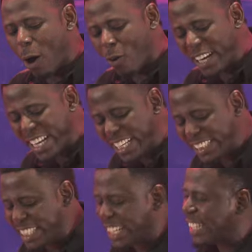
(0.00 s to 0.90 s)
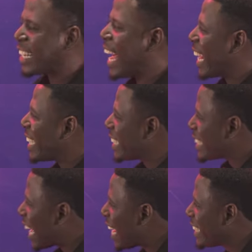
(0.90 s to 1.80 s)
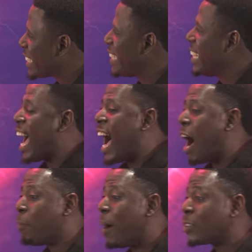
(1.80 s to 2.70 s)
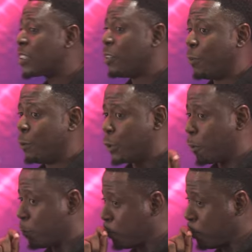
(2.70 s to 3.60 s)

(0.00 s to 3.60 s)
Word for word: uneasiness and anxiety about the future.